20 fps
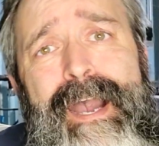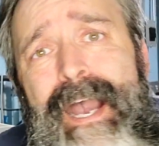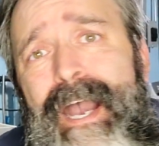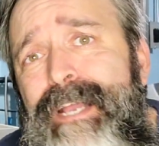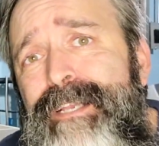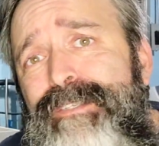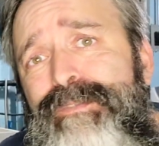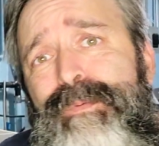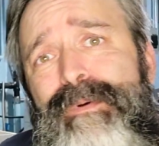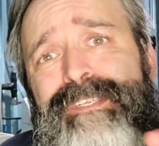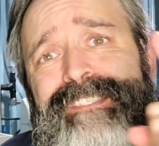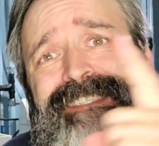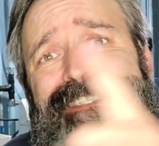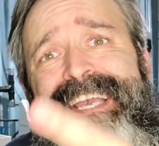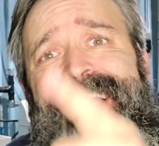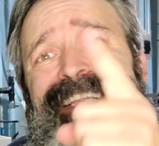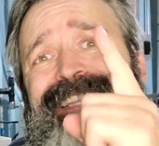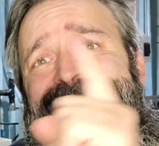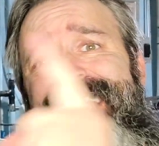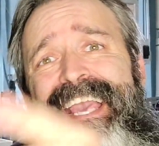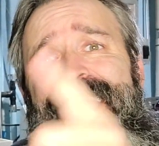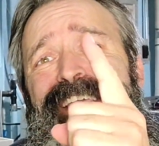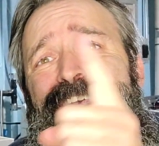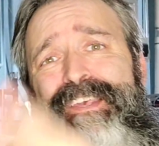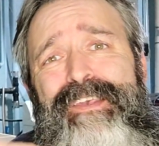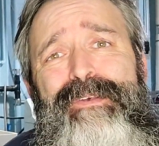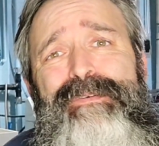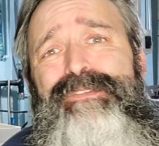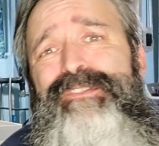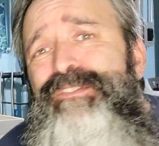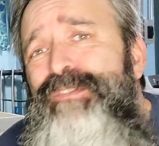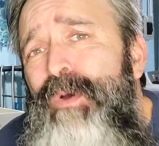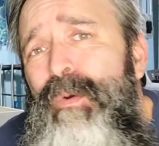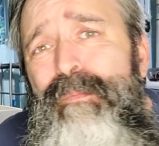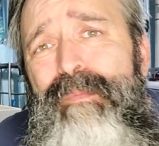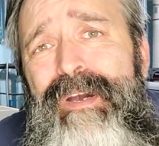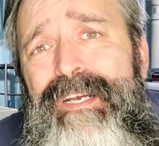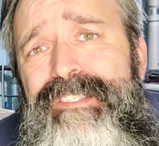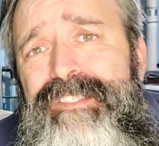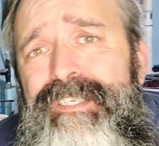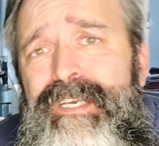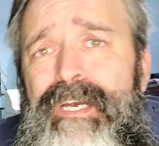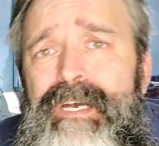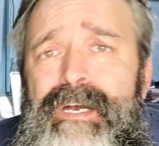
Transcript: I just want to say thank you so much